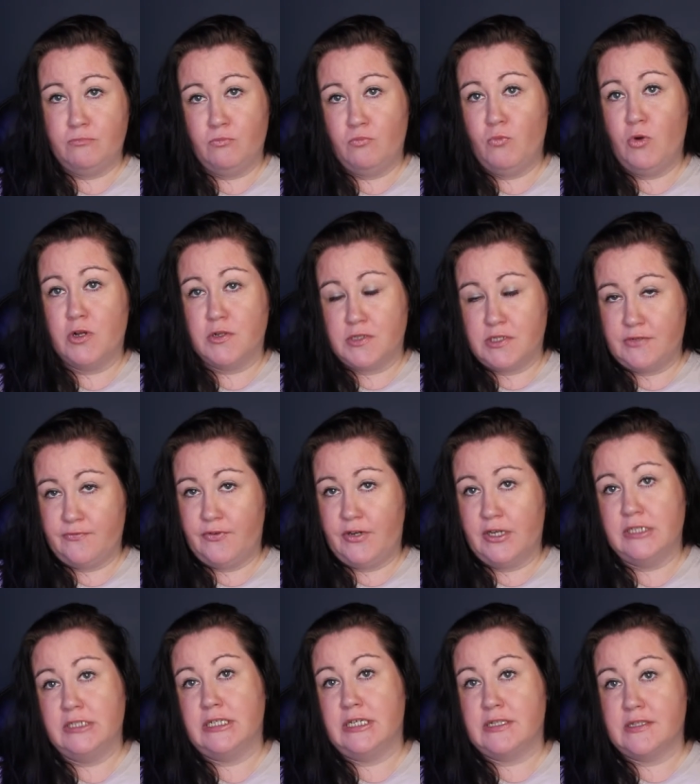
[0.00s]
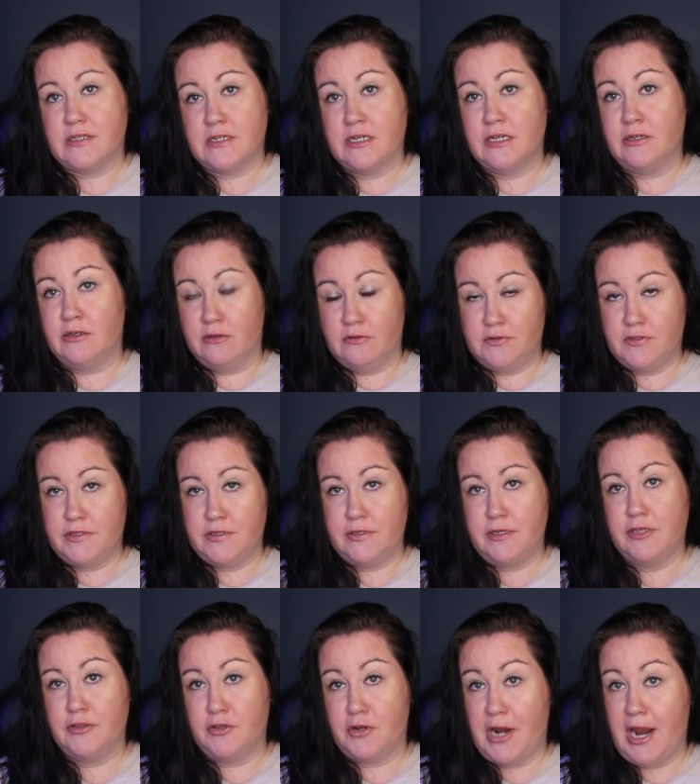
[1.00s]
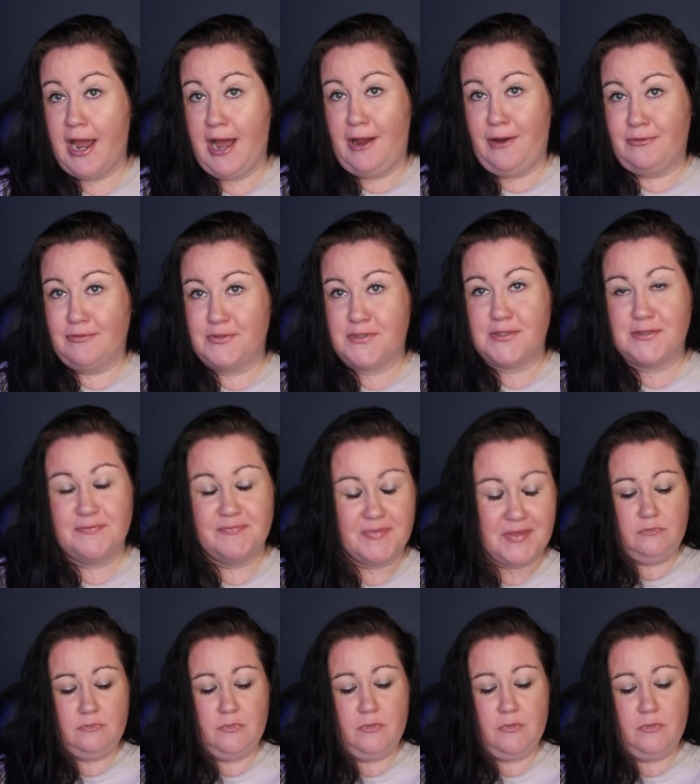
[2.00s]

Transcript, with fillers: wants to find dead snails in their house.